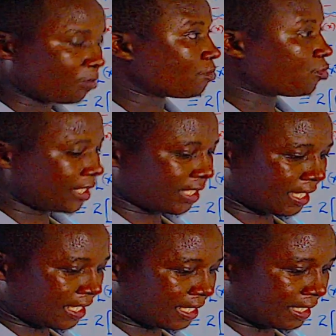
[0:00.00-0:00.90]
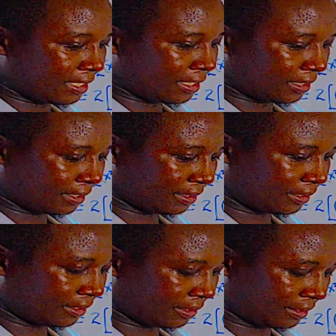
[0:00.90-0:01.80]
We add
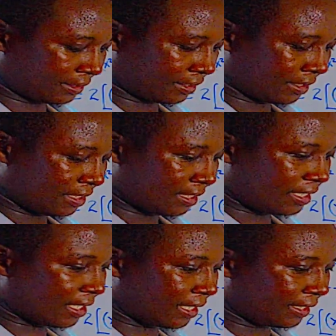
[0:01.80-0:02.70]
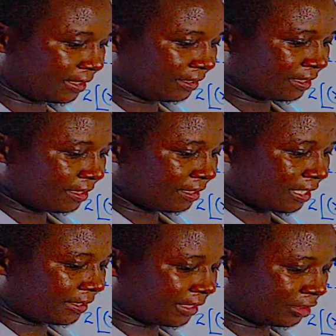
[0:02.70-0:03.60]
9,
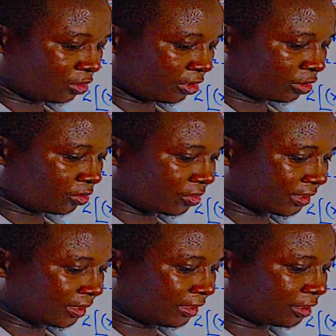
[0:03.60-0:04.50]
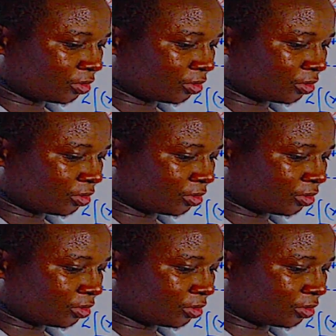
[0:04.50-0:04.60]
and that's going to translate